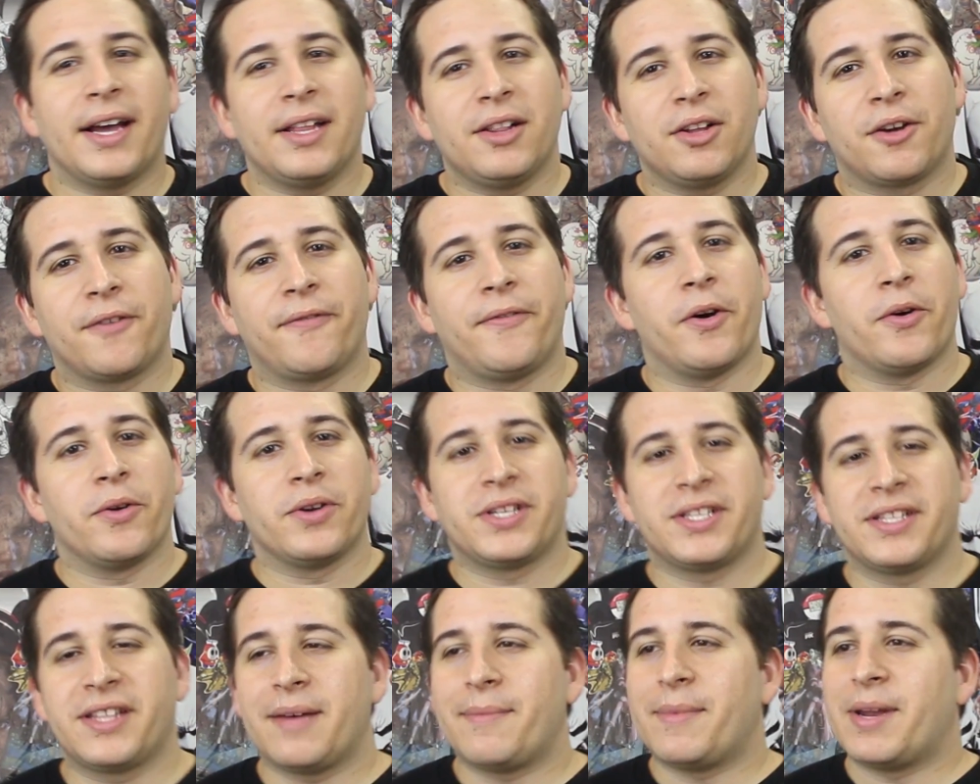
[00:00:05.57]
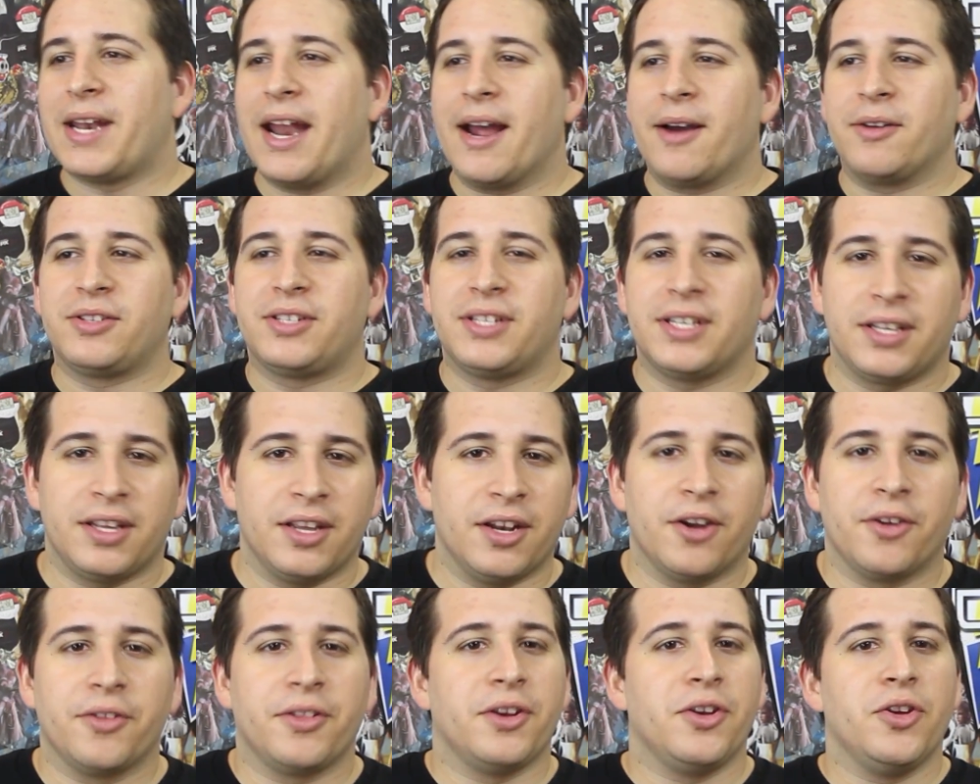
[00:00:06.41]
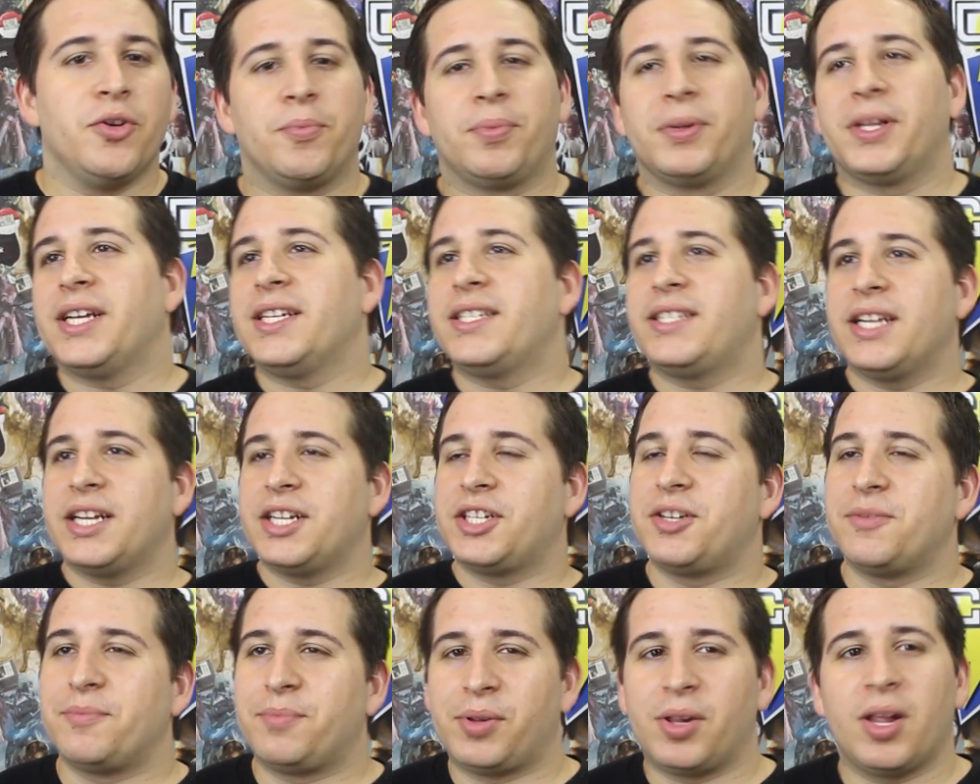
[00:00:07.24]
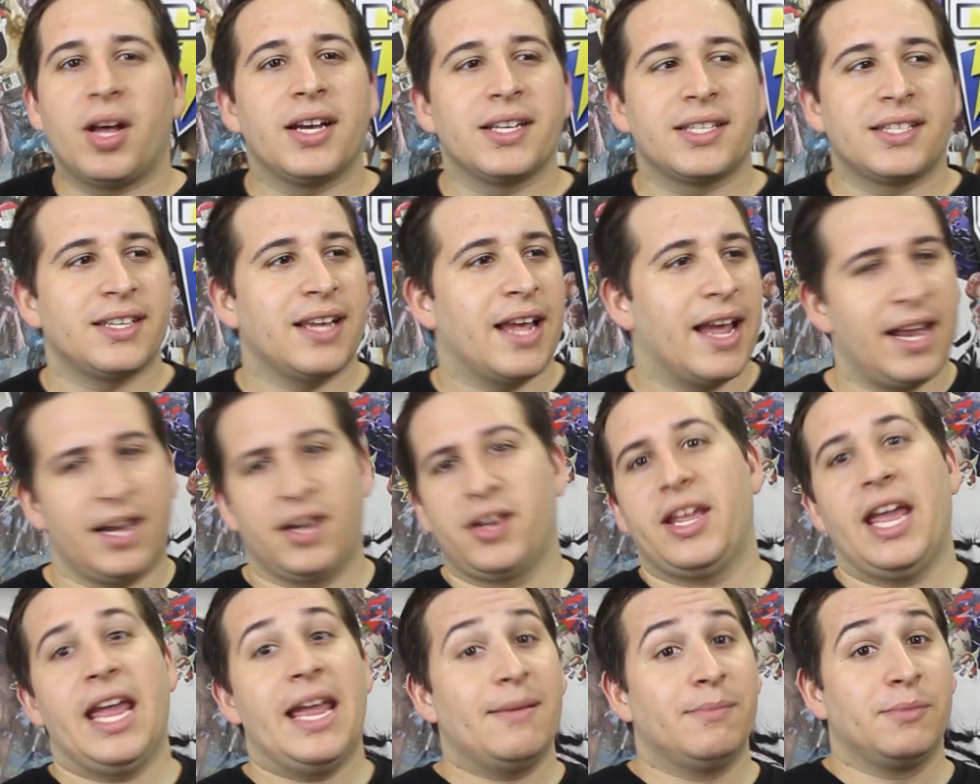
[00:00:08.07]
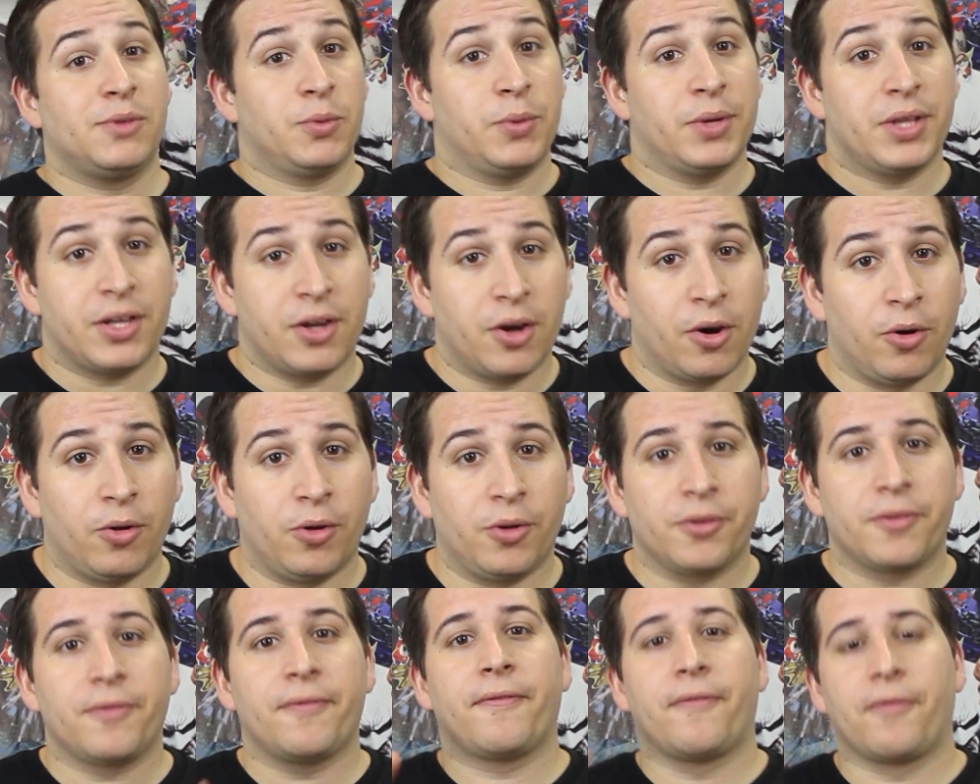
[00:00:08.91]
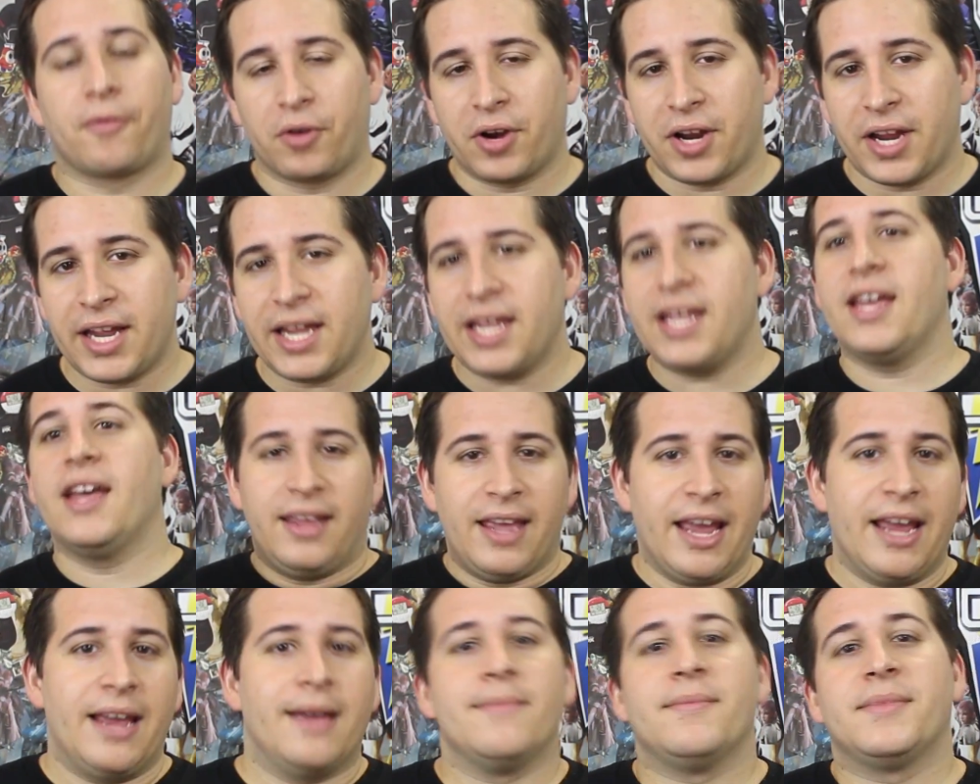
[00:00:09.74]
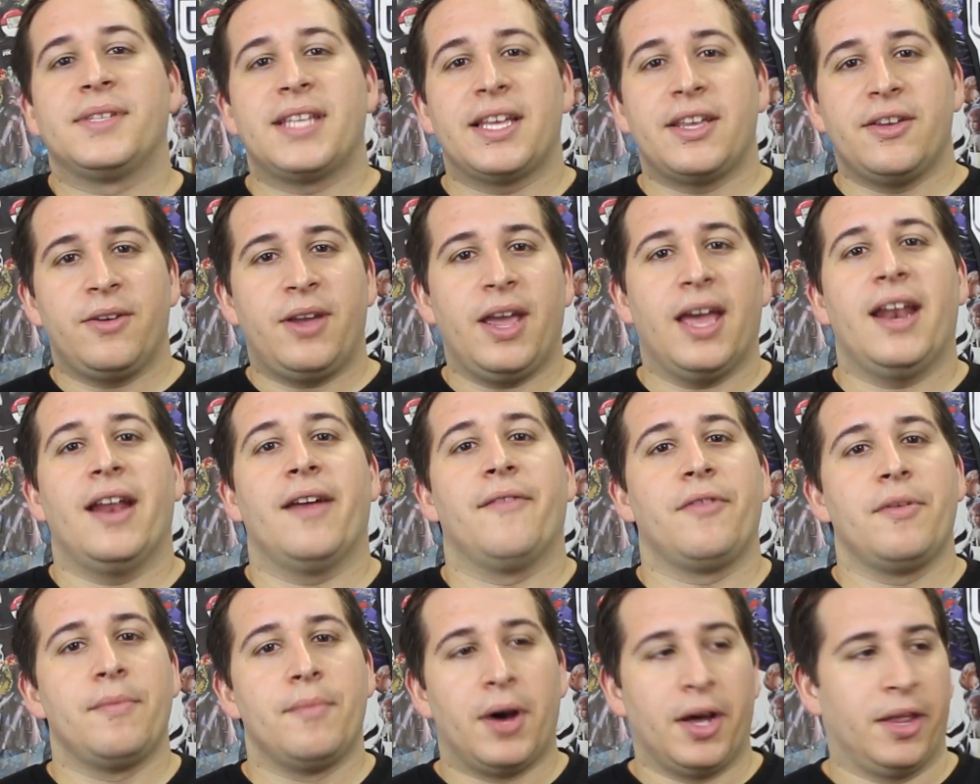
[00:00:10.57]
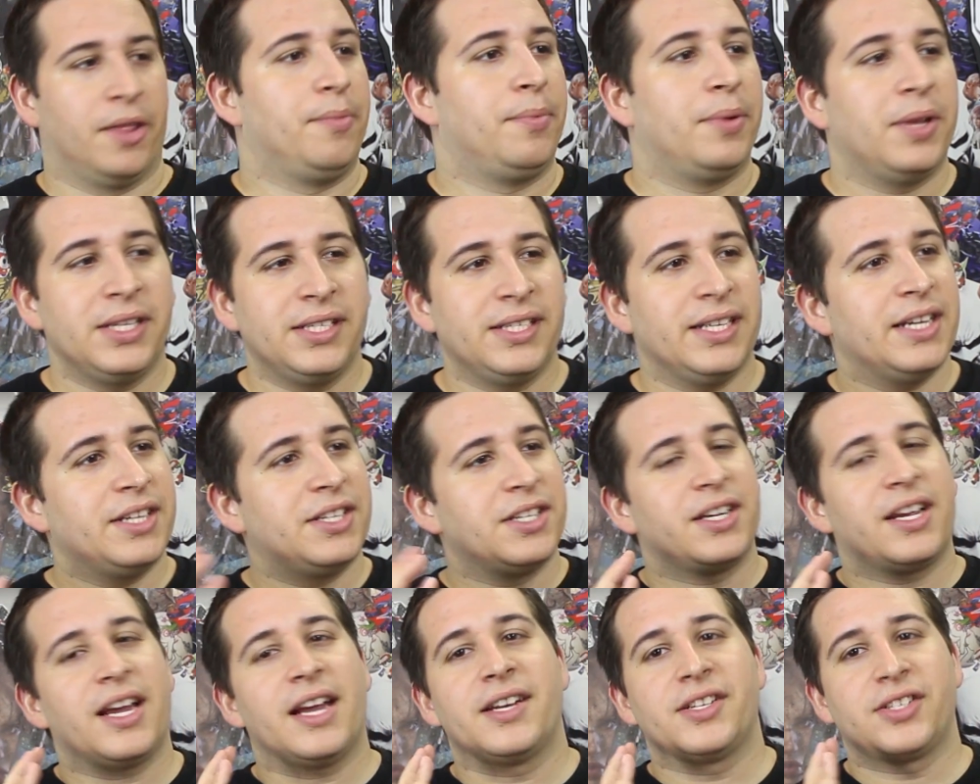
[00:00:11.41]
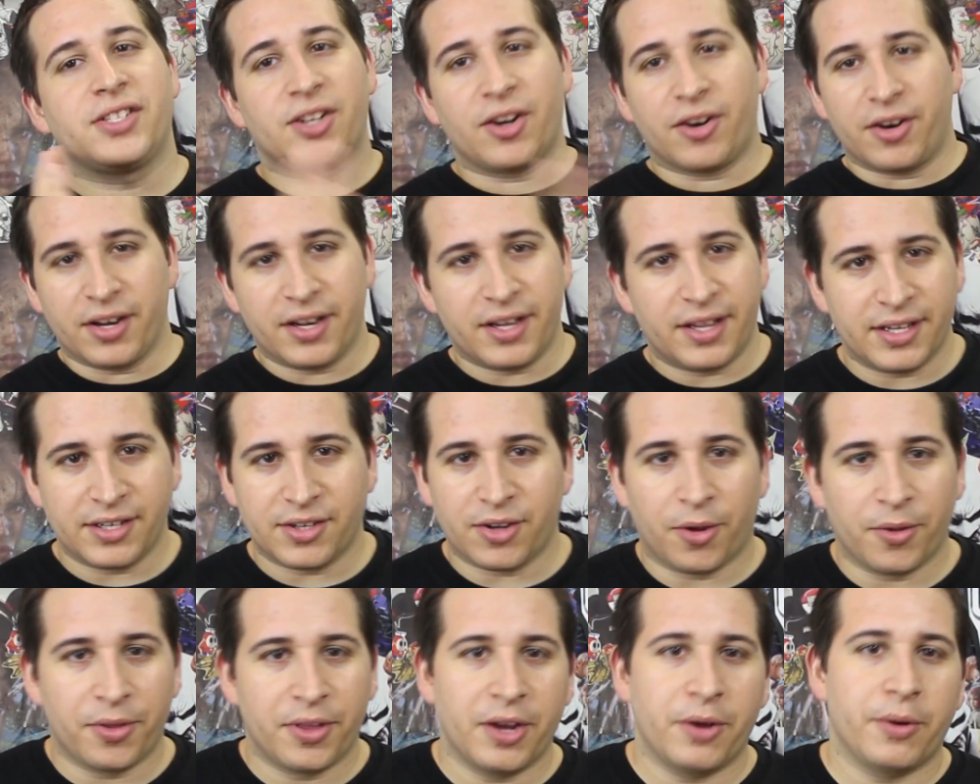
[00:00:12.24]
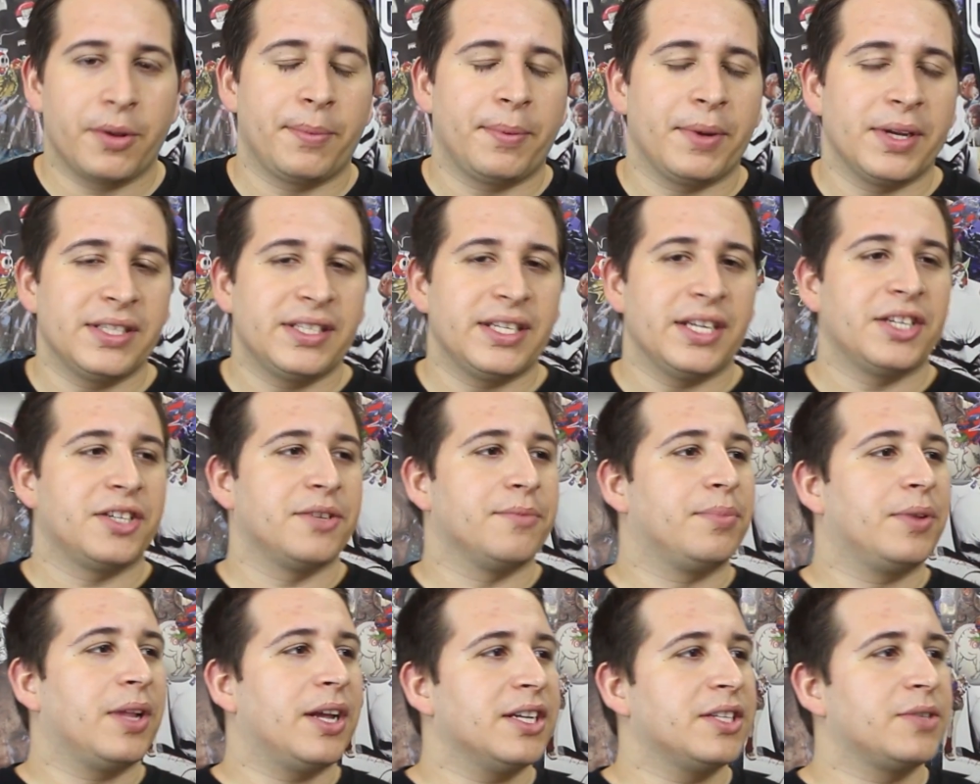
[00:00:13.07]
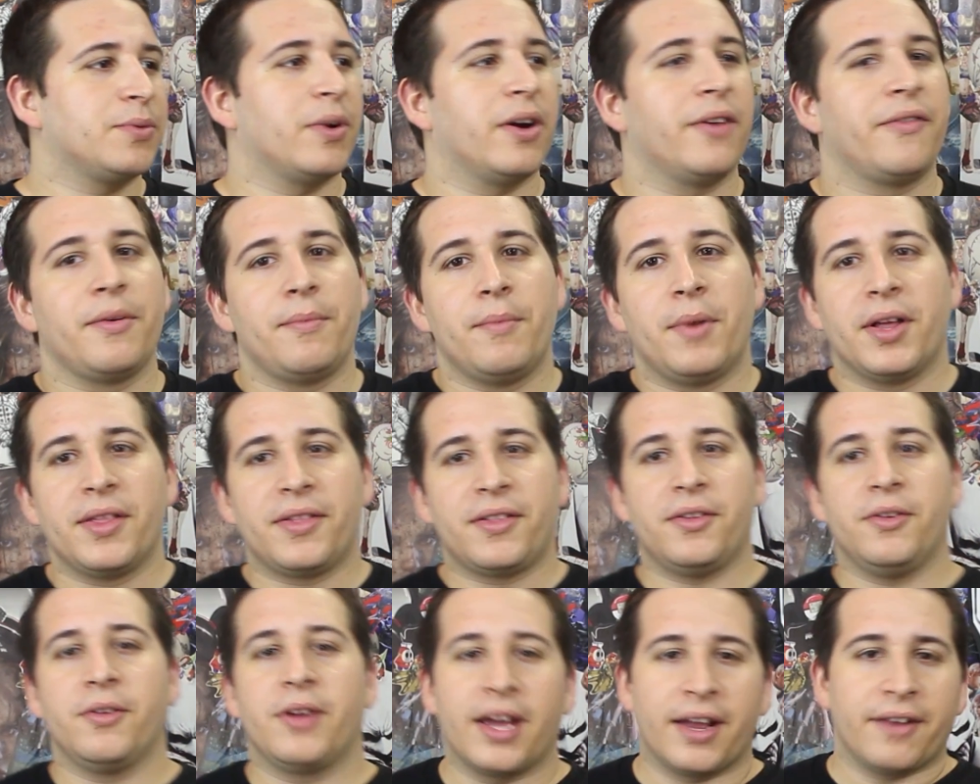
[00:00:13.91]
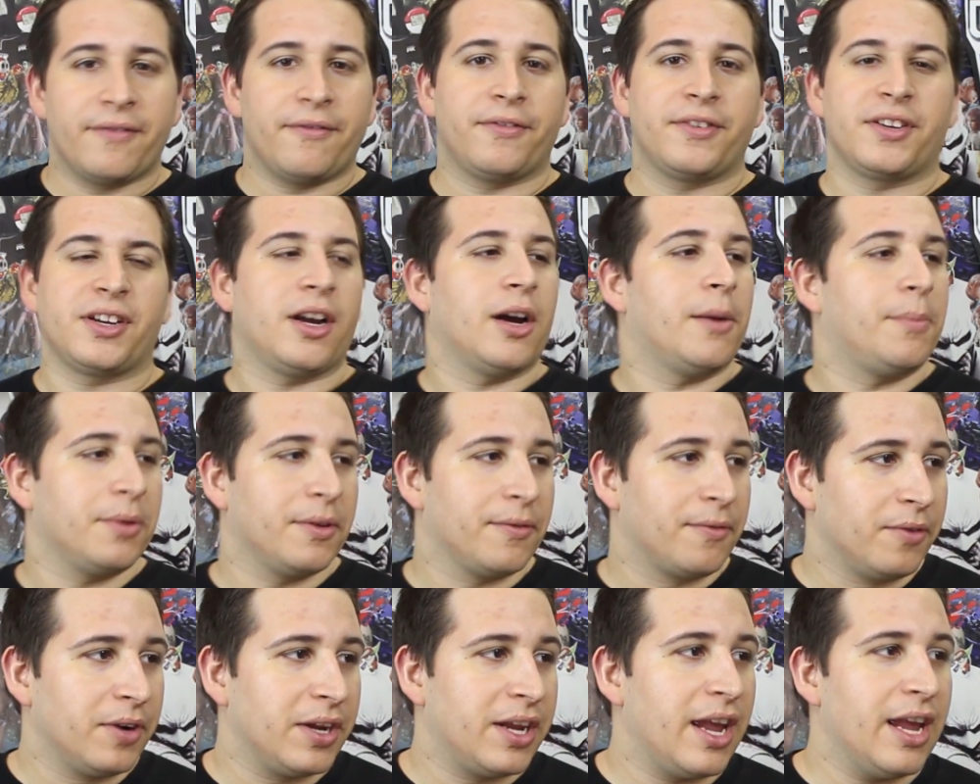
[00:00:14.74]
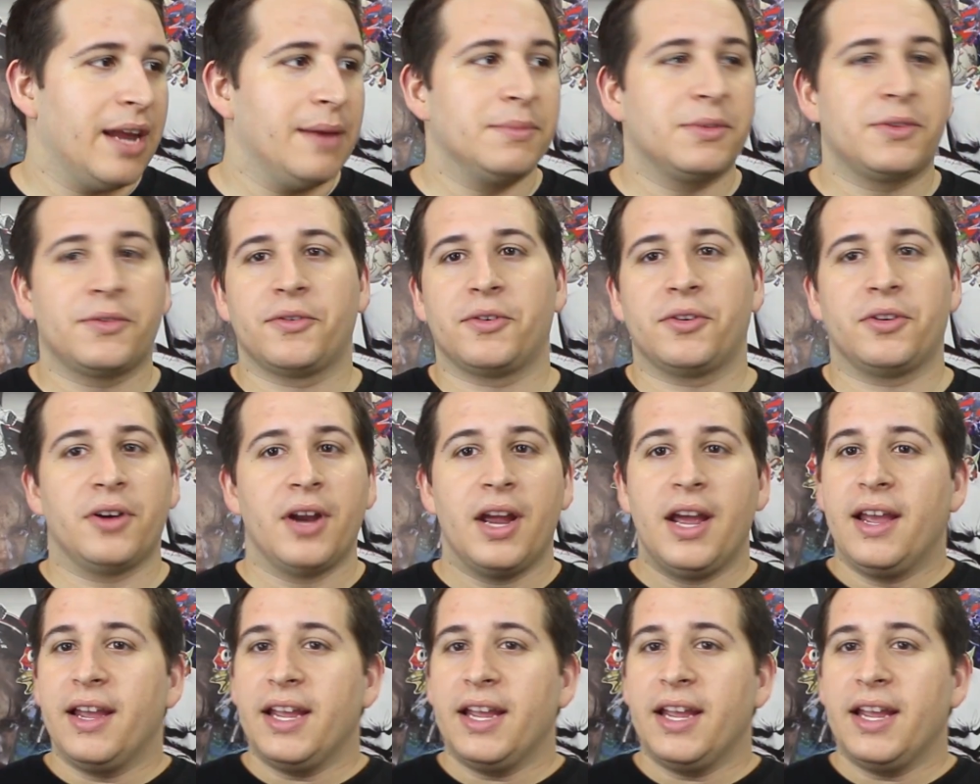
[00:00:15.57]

I look forward to them announcing, the new PlayStation Plus and Games with Gold free games that you get every month. PlayStation kind of started this whole thing with PlayStation Plus where every month you get a couple of free games for